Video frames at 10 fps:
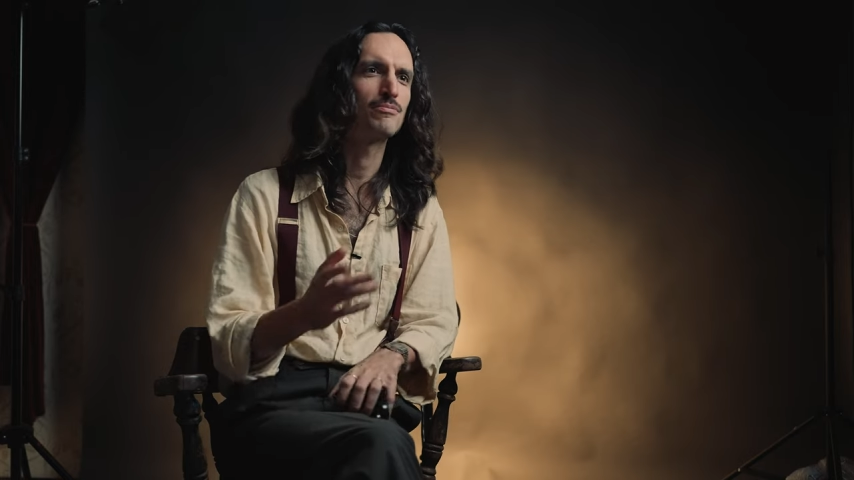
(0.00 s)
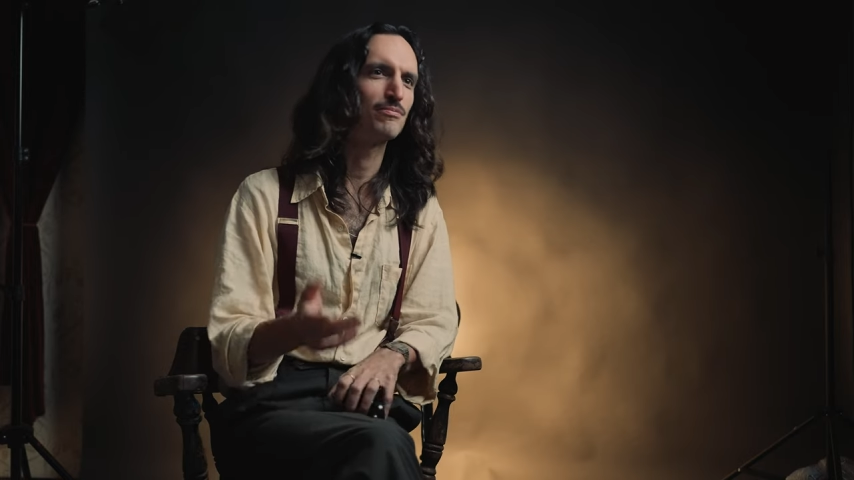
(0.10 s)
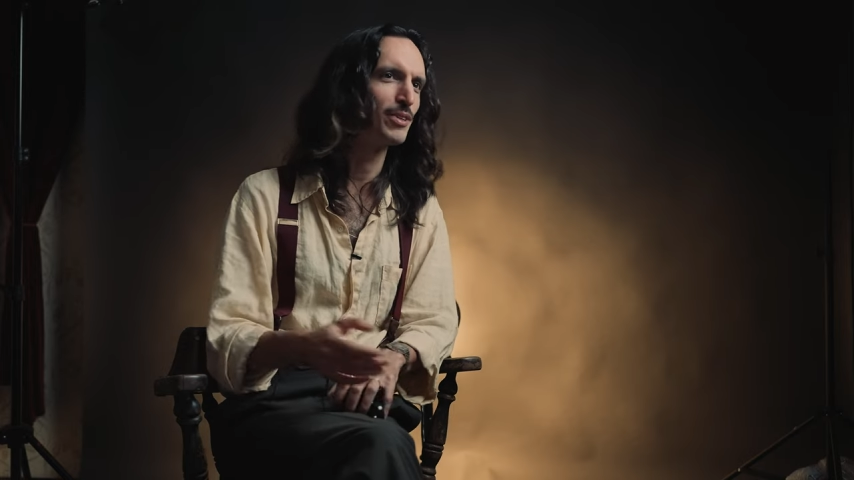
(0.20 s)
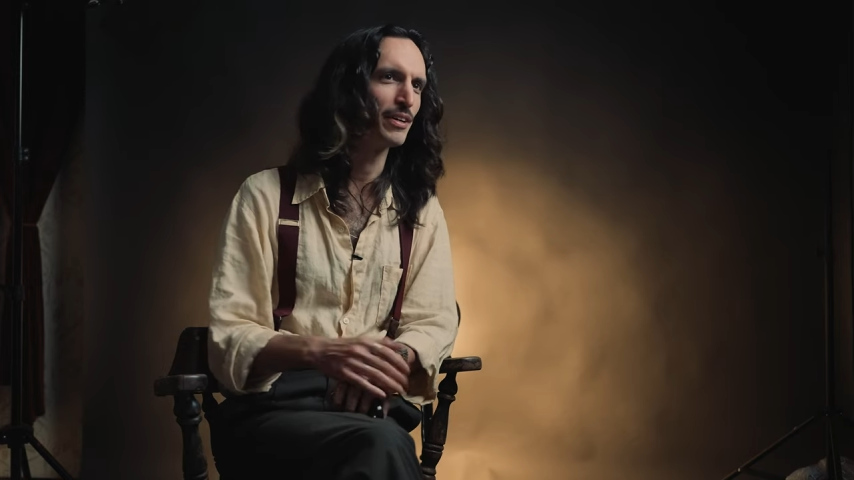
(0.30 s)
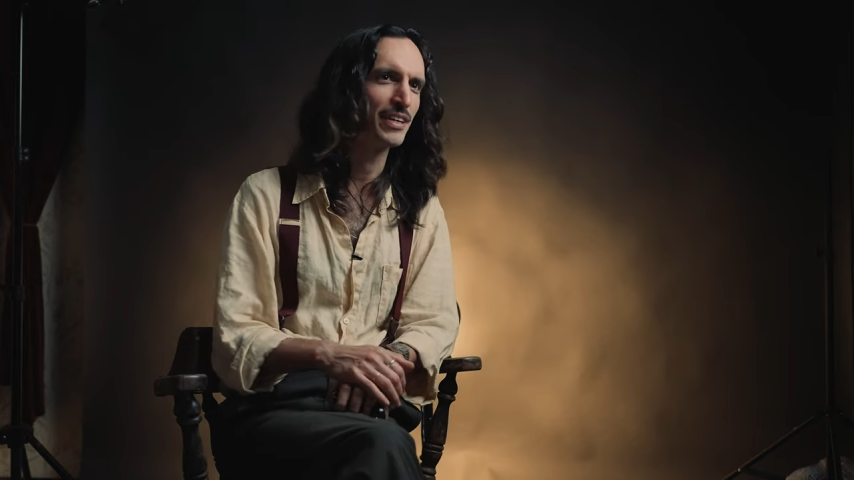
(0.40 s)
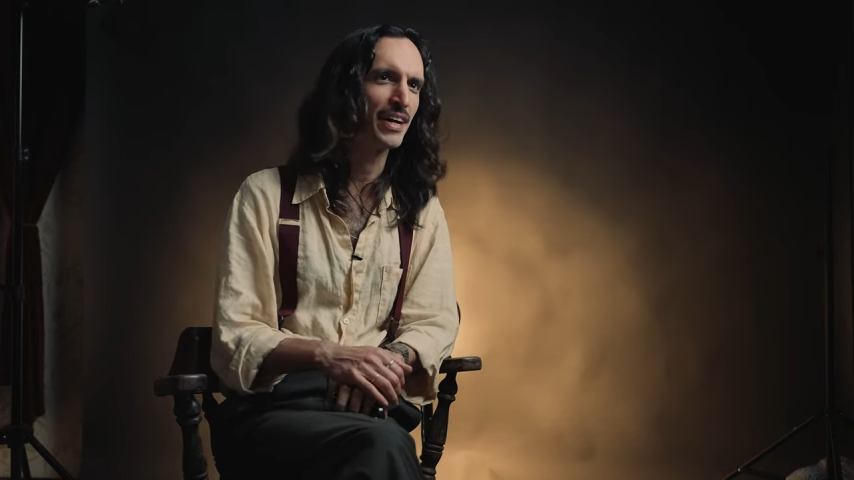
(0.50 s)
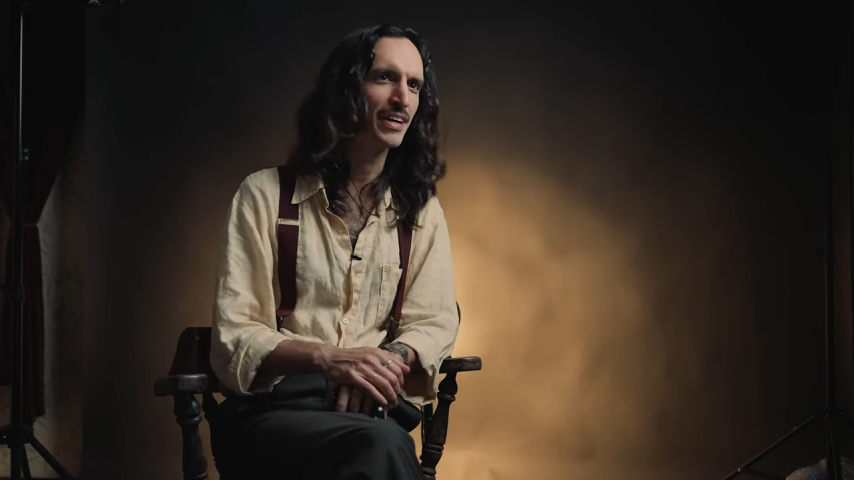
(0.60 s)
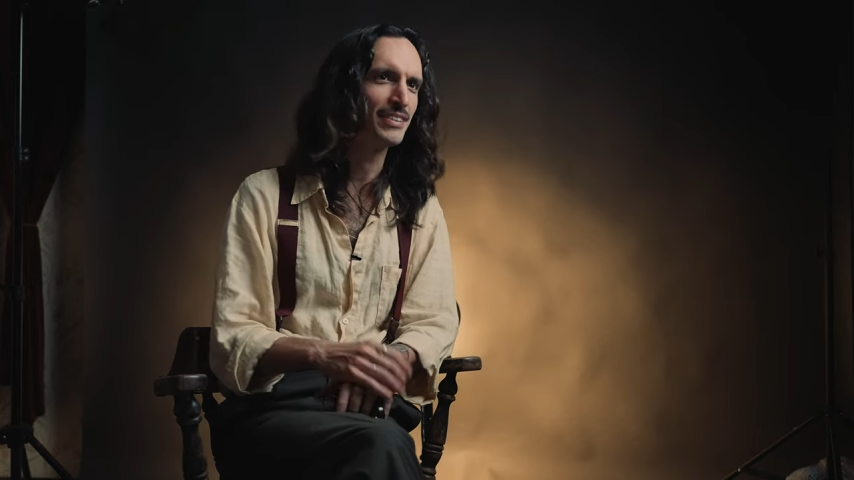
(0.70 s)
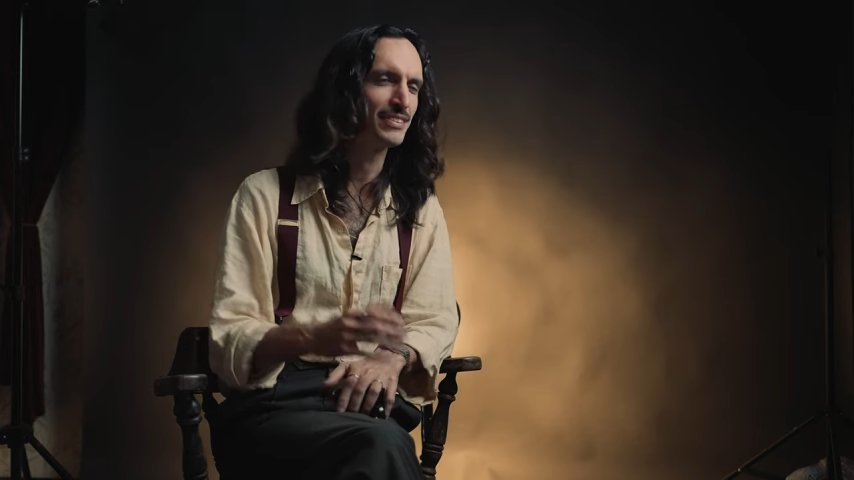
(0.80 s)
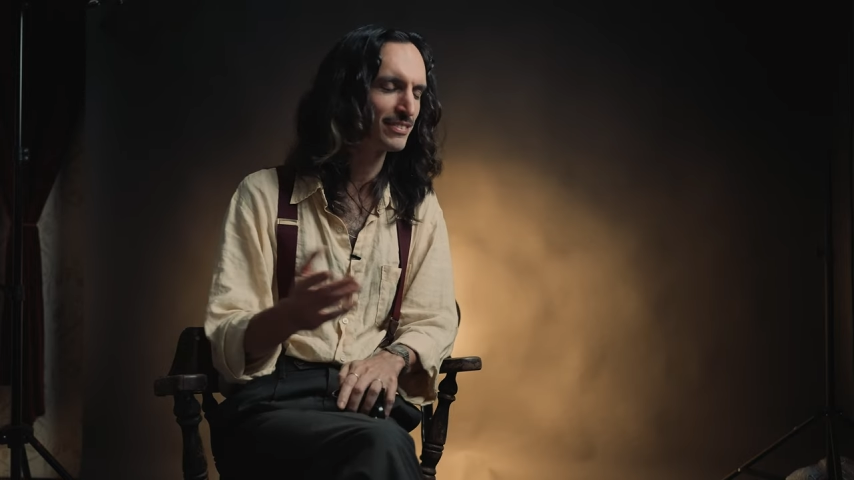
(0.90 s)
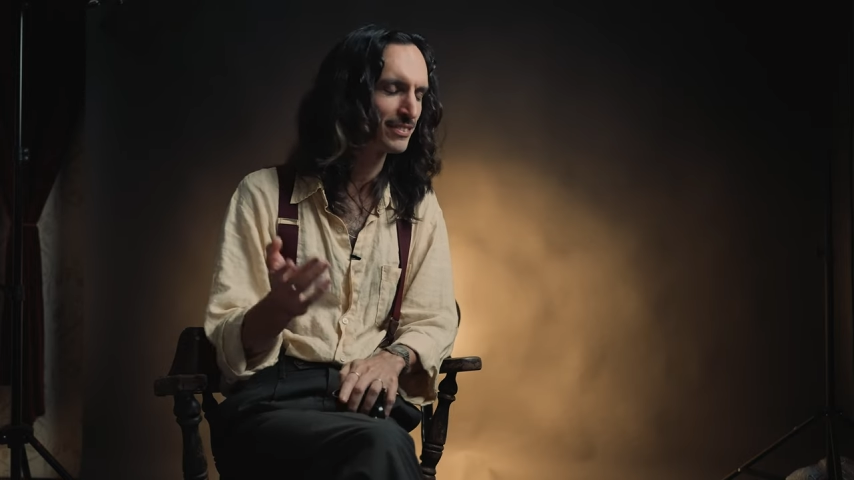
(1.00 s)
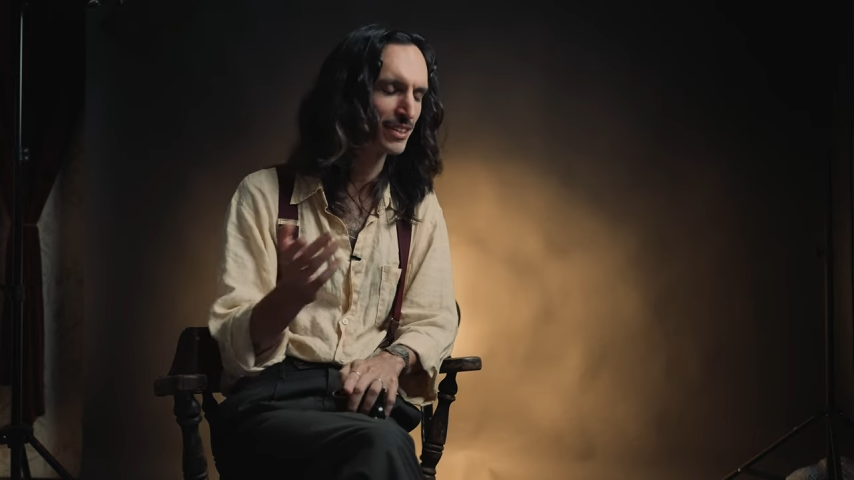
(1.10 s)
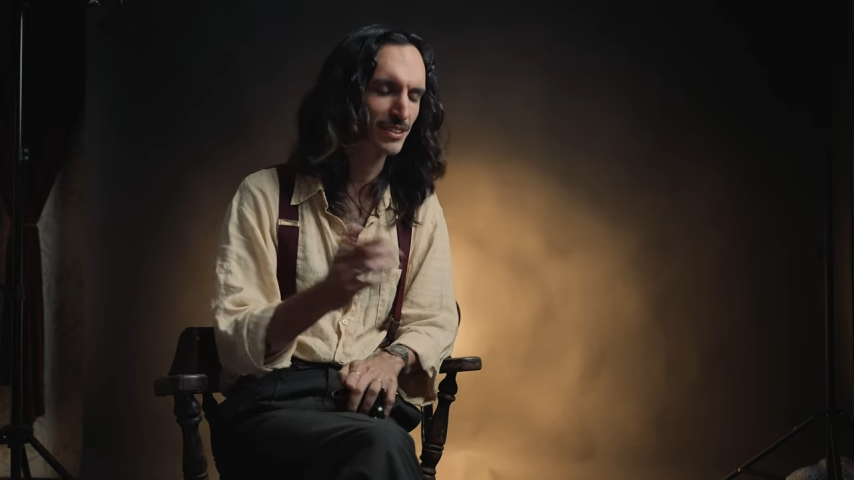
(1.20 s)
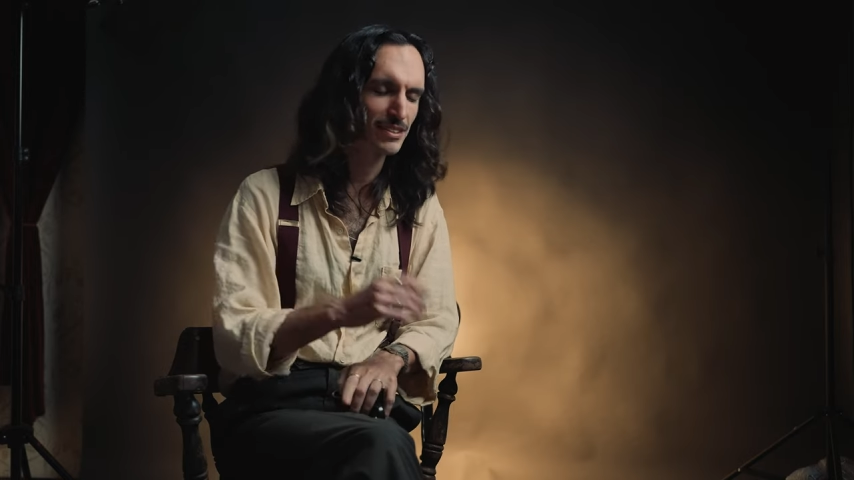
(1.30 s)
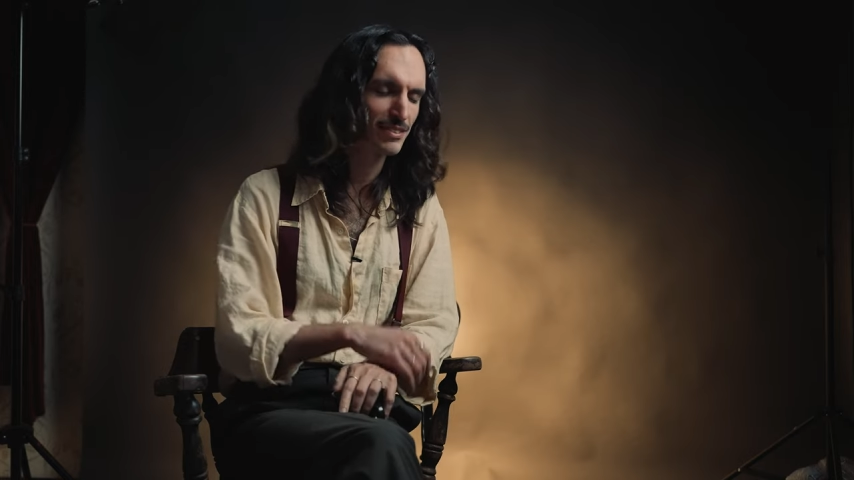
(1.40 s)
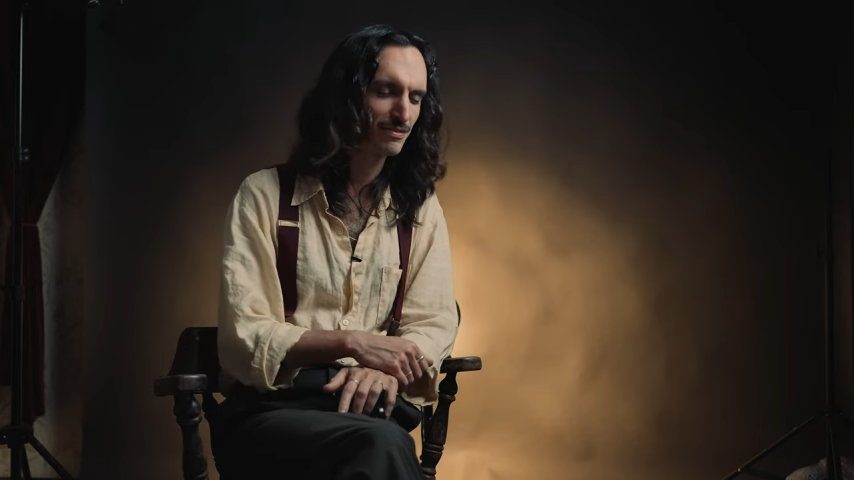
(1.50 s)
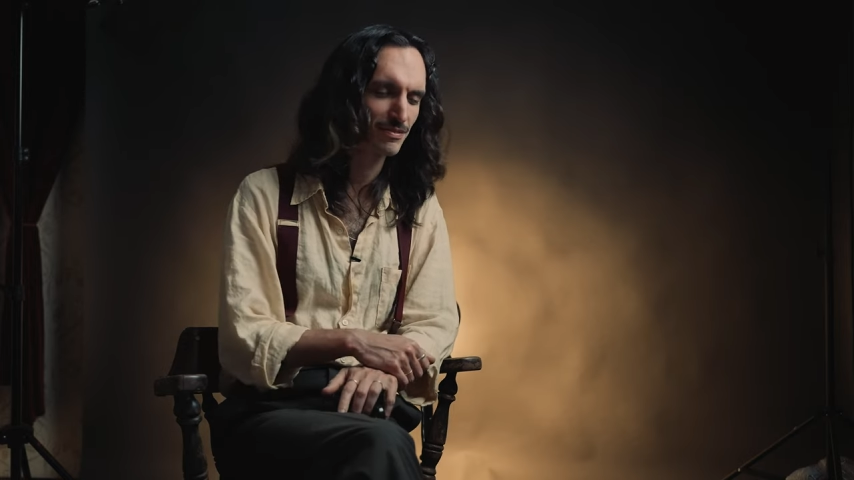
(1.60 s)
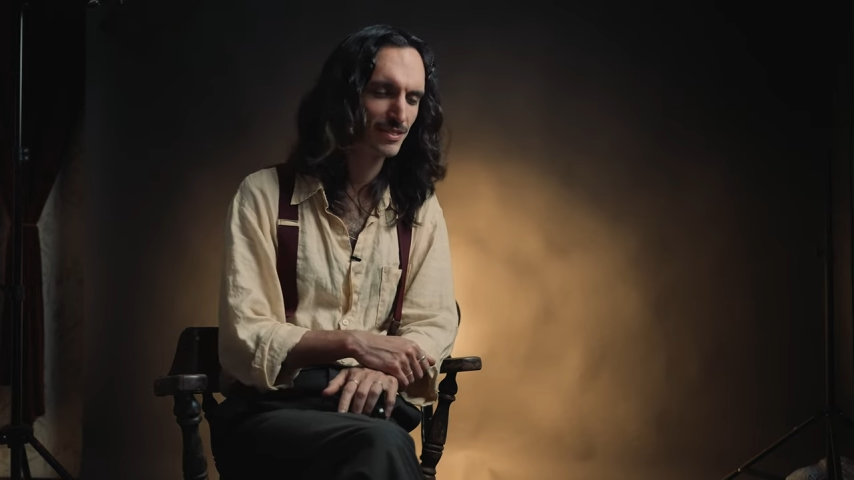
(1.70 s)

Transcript: We hung out and talked,